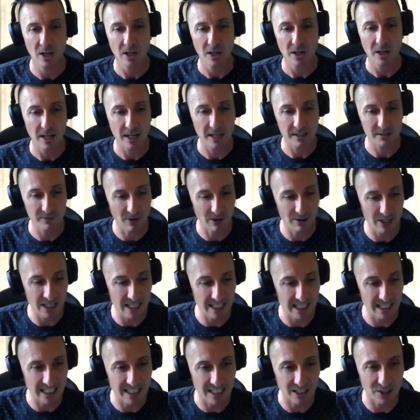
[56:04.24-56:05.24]
it's very
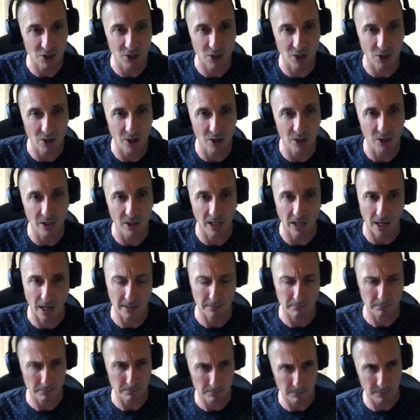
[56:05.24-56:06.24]
easy to turn like
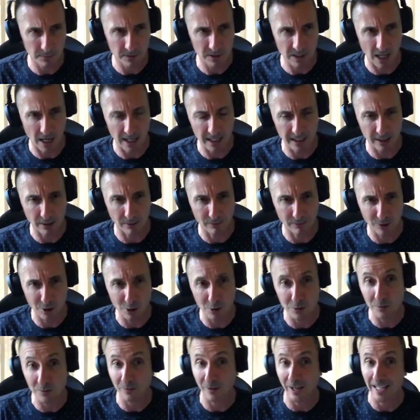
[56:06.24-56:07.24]
slightly
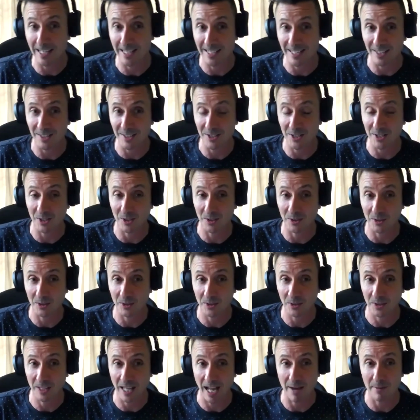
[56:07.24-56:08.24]
confused faces to
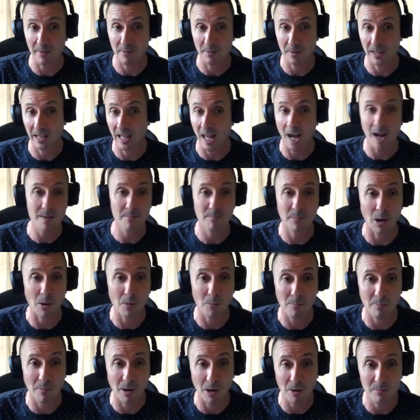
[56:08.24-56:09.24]
that light
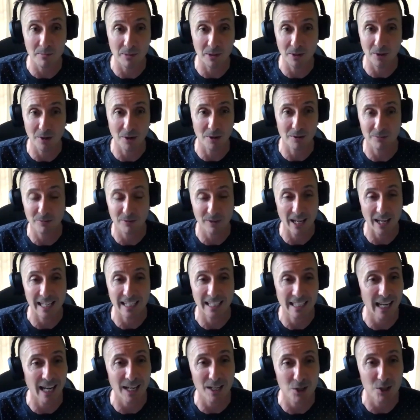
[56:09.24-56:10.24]
bulb moment of
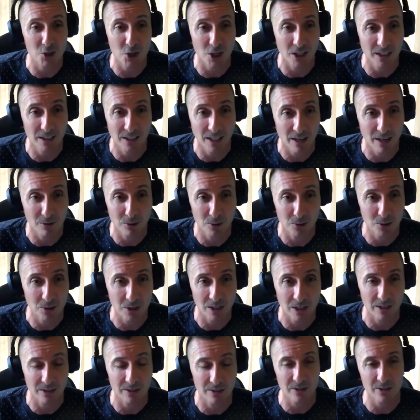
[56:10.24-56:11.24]
engaging their
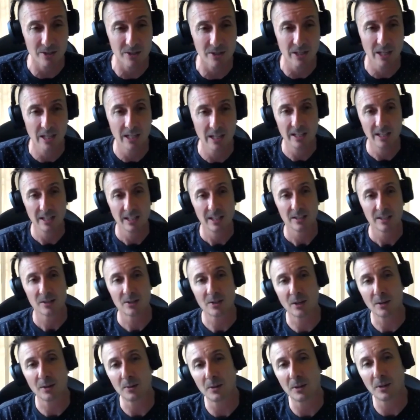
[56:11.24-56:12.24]
audience.
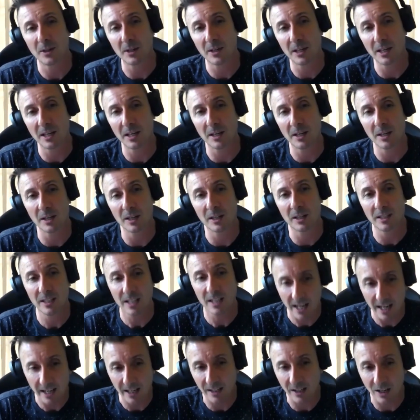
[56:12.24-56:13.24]
So
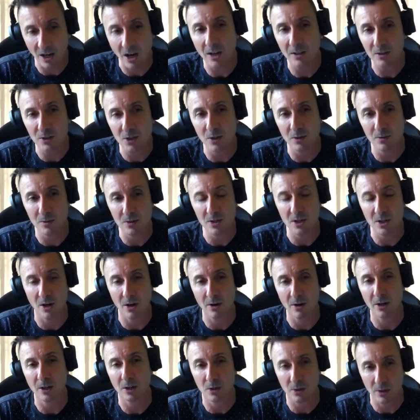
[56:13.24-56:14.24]
yeah, cartoons
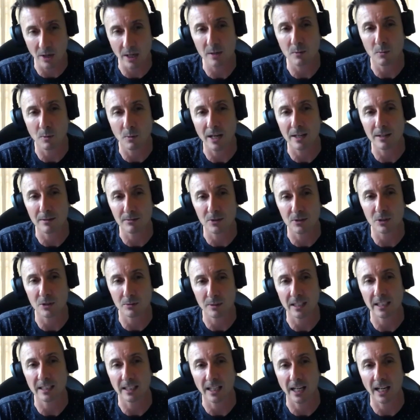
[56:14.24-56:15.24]
are a great way of
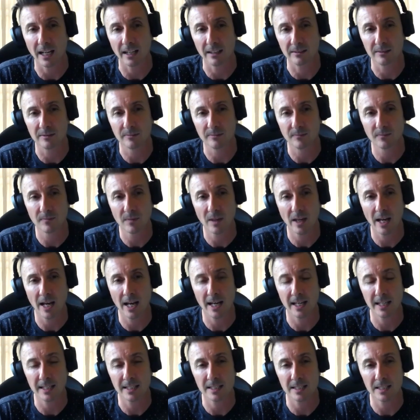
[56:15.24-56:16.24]
doing that,
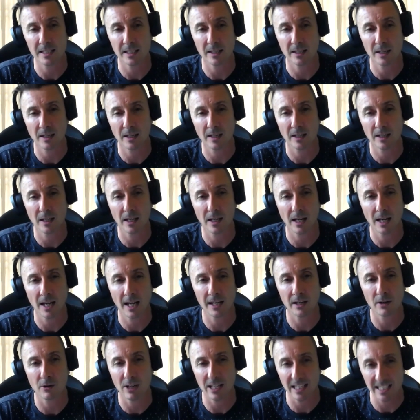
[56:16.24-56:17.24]
and
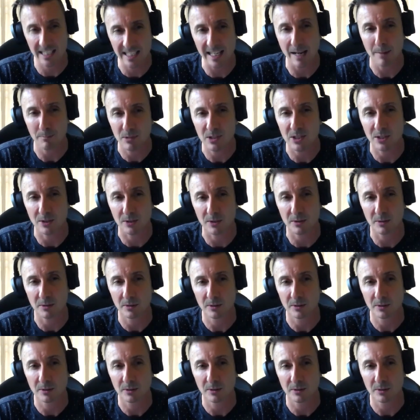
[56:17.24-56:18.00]
are accepted